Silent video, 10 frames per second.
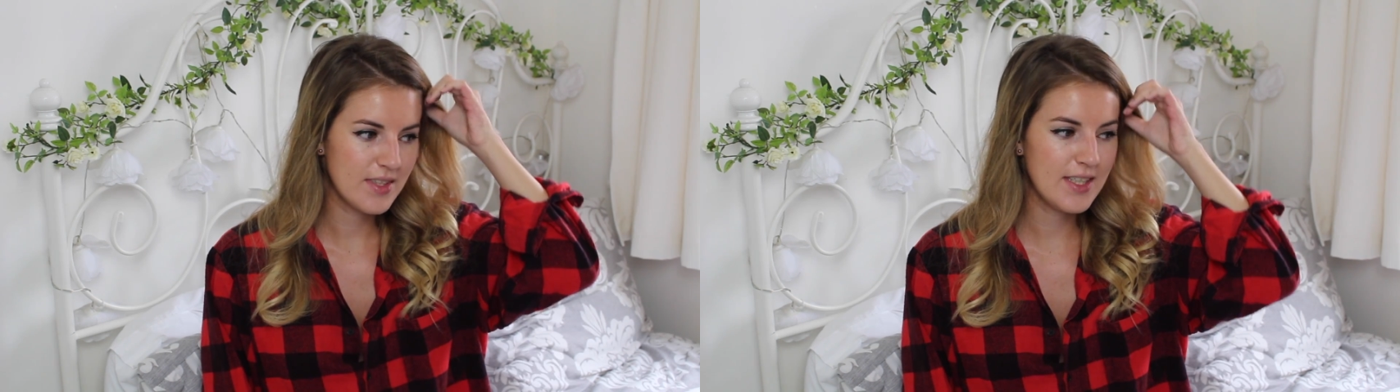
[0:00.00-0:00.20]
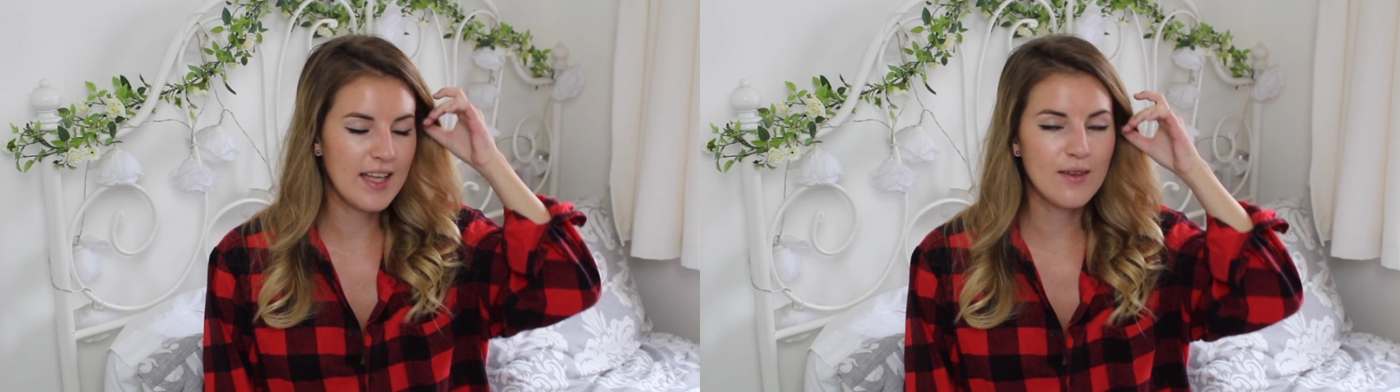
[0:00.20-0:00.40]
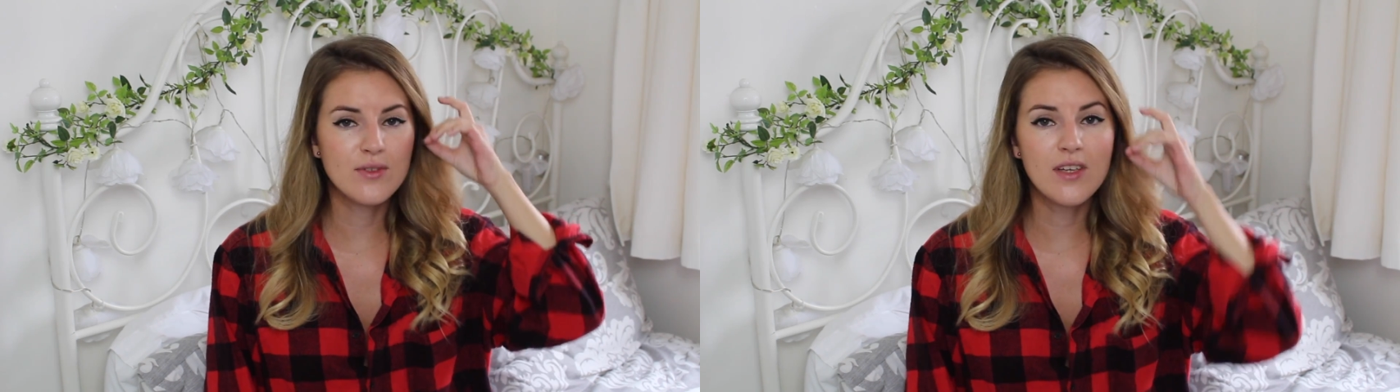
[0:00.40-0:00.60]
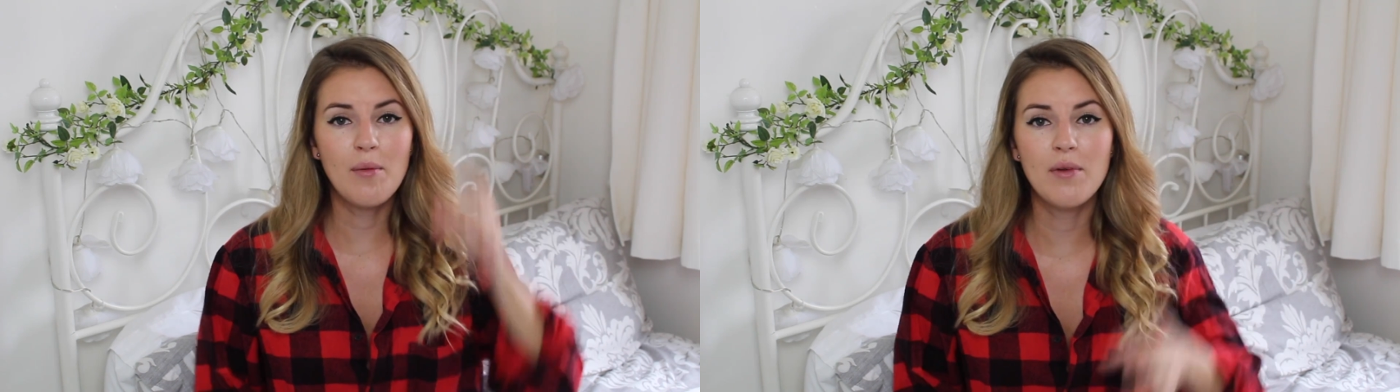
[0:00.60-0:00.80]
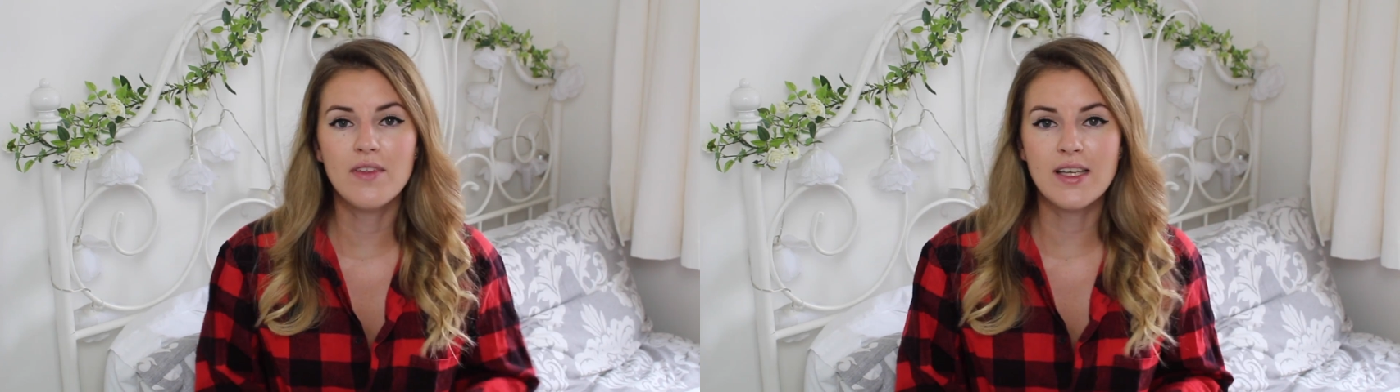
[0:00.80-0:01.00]
yeah, there was a
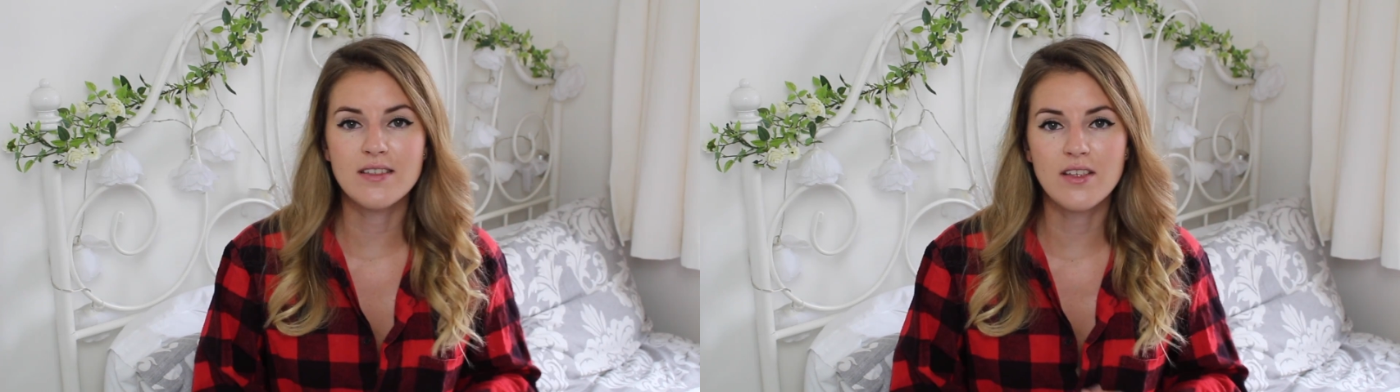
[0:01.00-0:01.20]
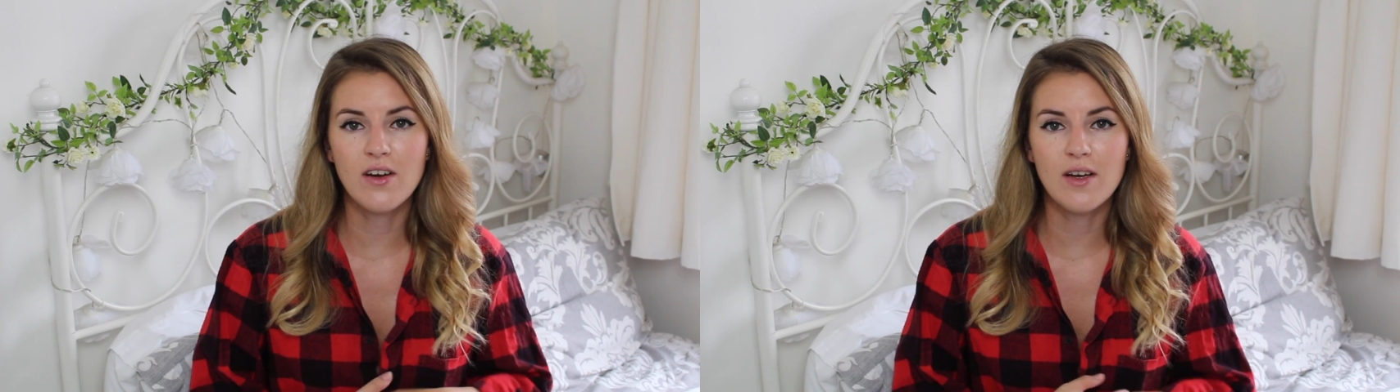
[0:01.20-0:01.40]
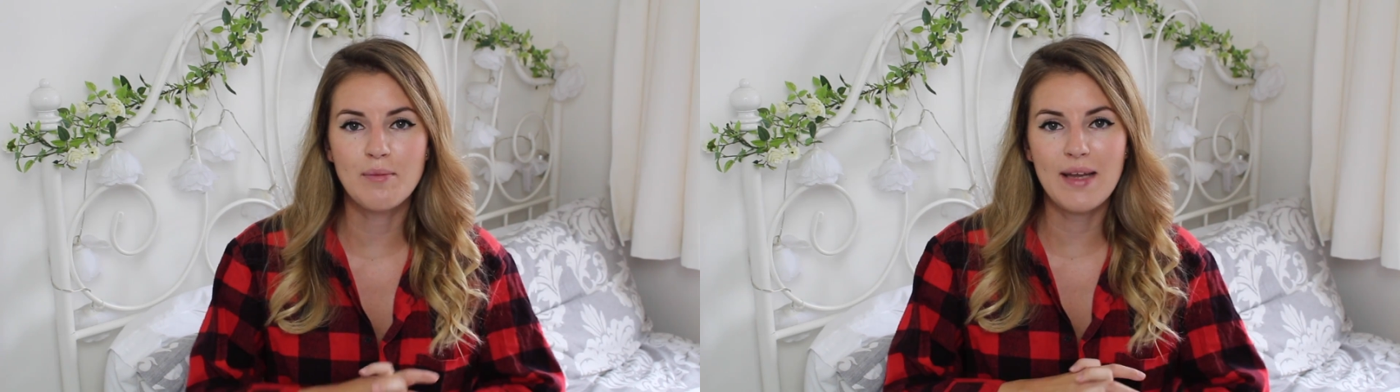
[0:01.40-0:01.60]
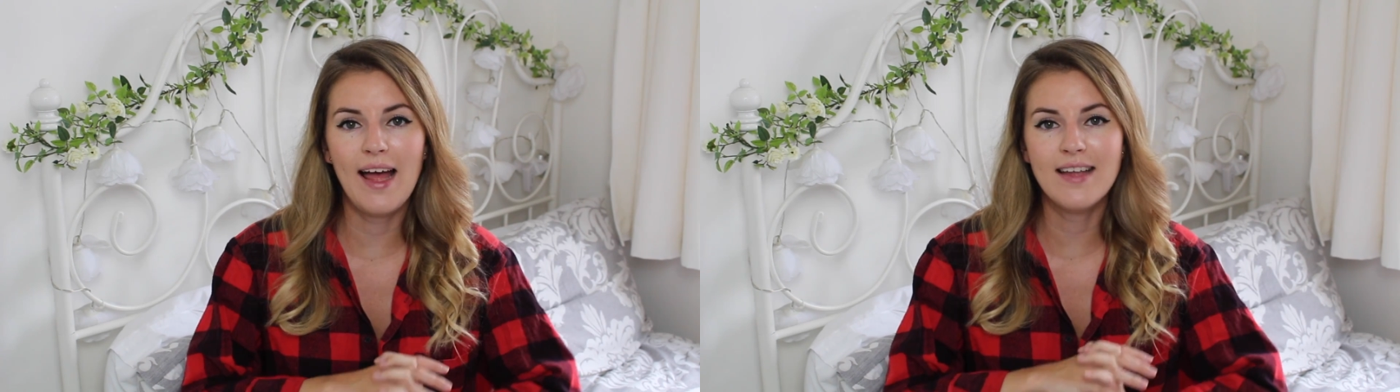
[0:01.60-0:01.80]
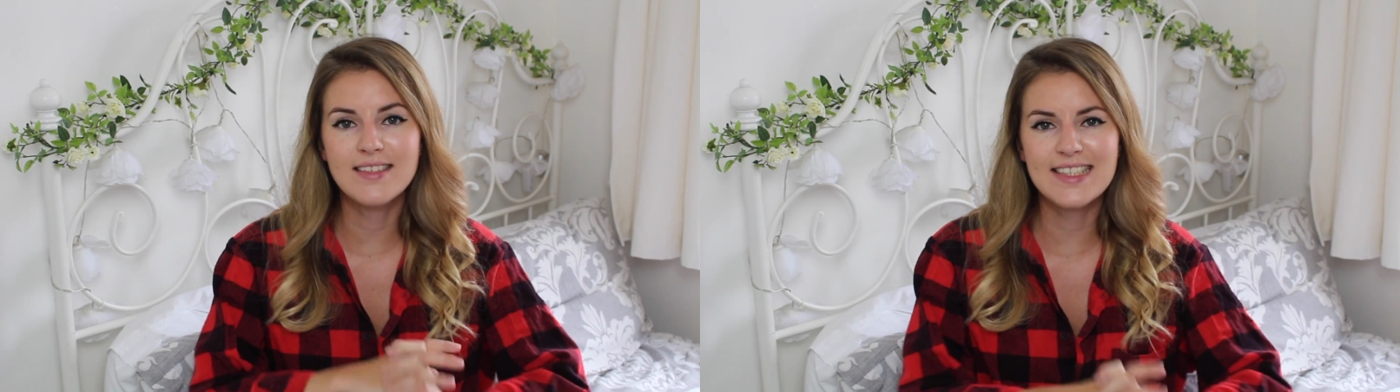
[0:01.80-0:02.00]
couple of things that I
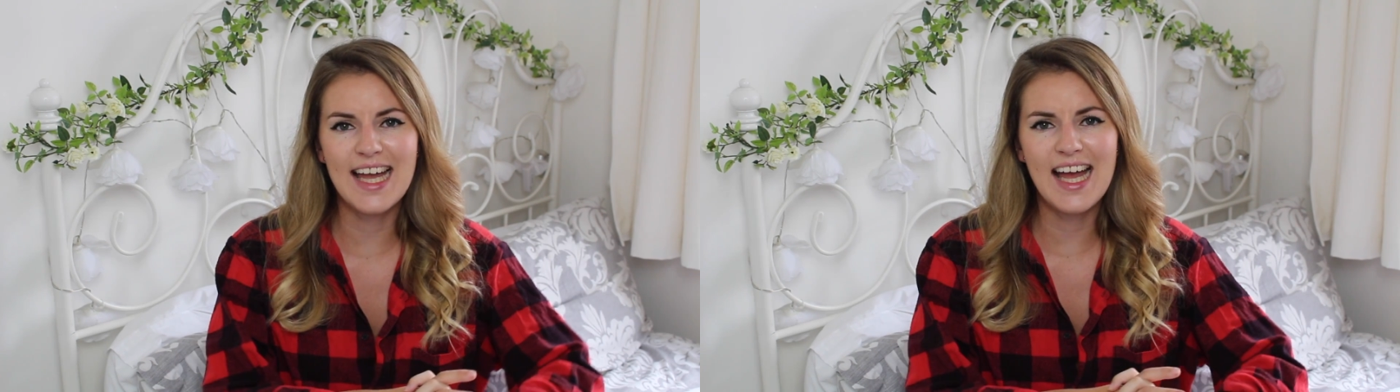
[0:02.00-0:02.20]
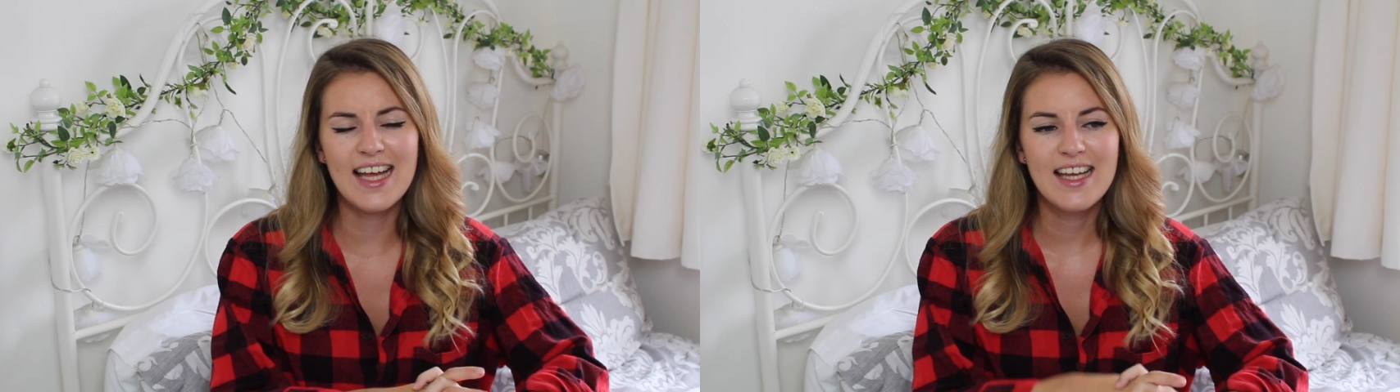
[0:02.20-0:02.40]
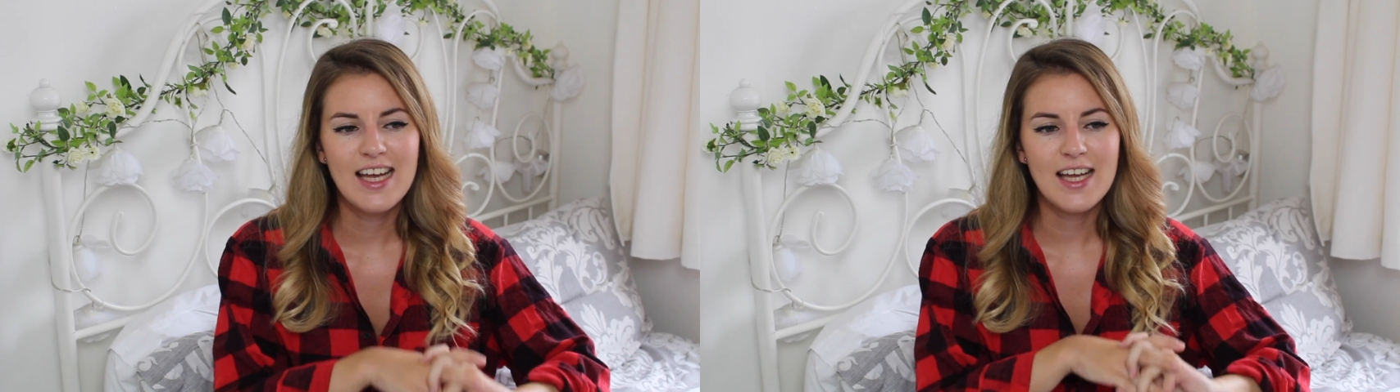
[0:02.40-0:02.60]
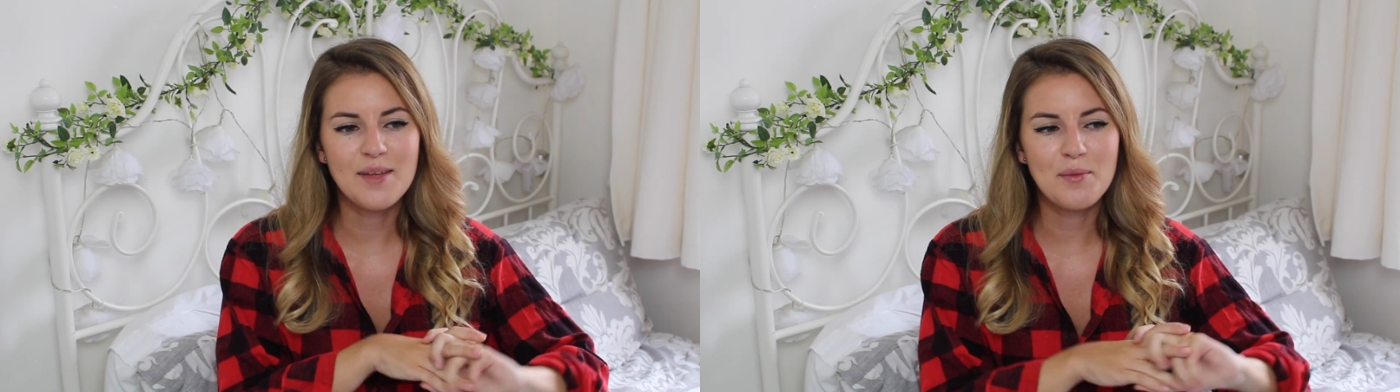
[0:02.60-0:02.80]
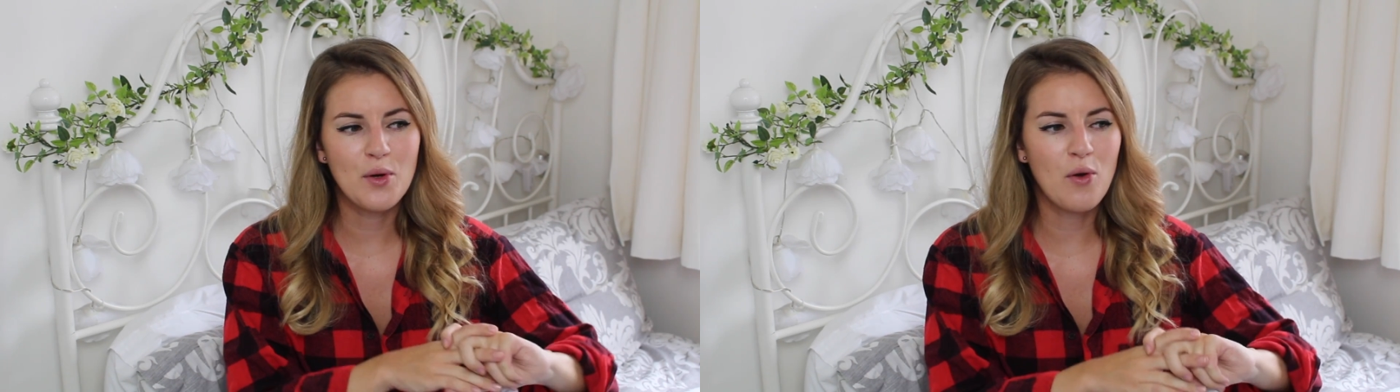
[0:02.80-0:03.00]
planned to get
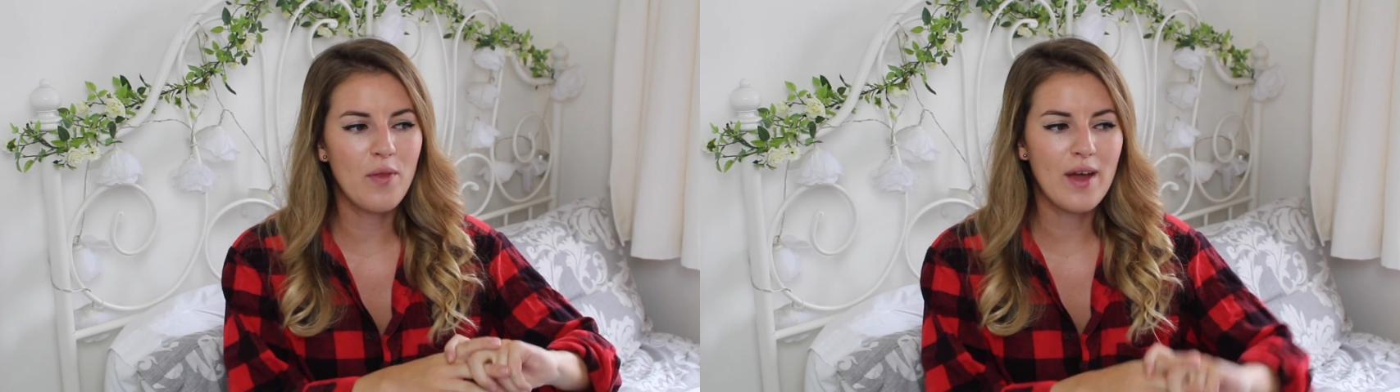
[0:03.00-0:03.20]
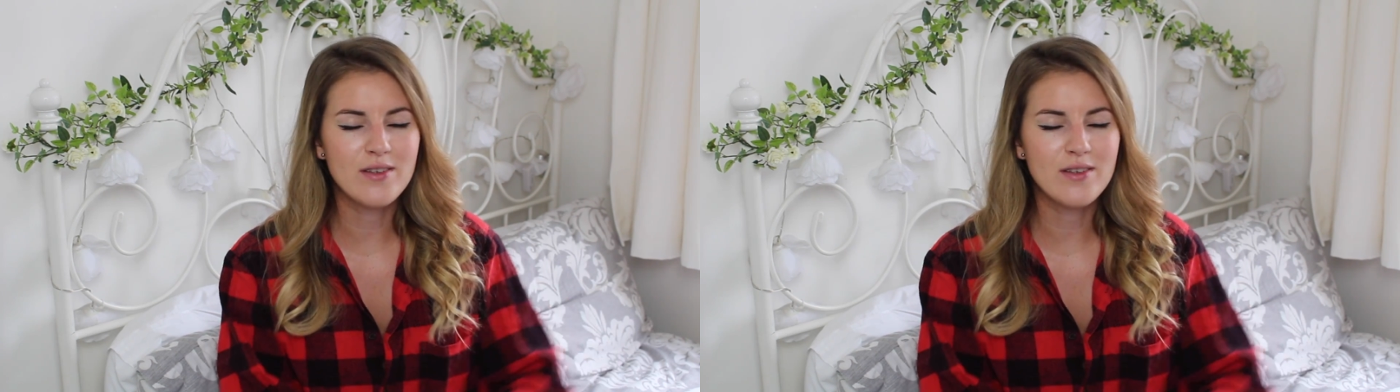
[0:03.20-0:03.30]
and then when I got there